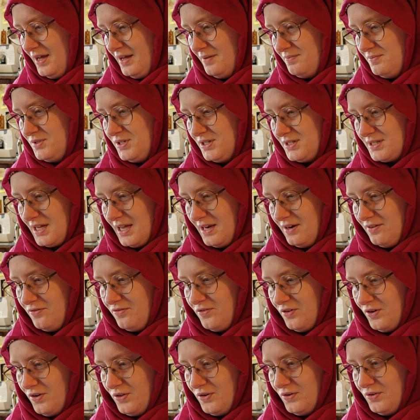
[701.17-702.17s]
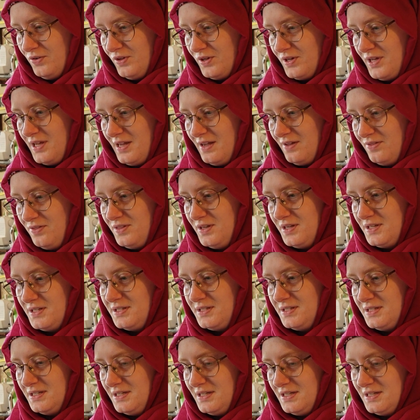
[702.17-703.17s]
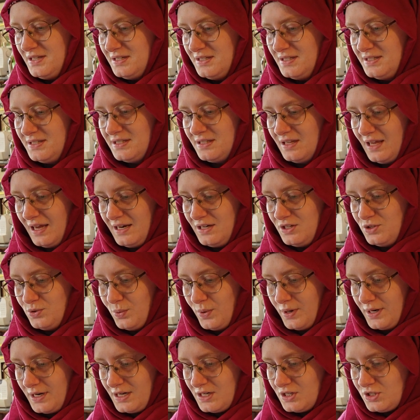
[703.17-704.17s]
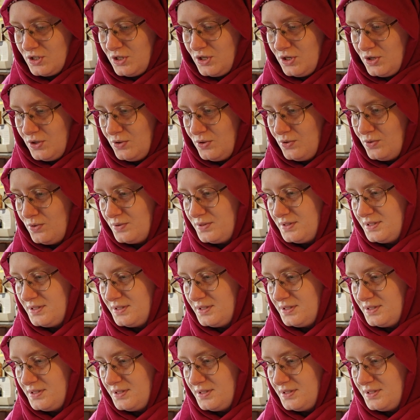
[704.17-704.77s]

just kind of further looking at this, is slide 22.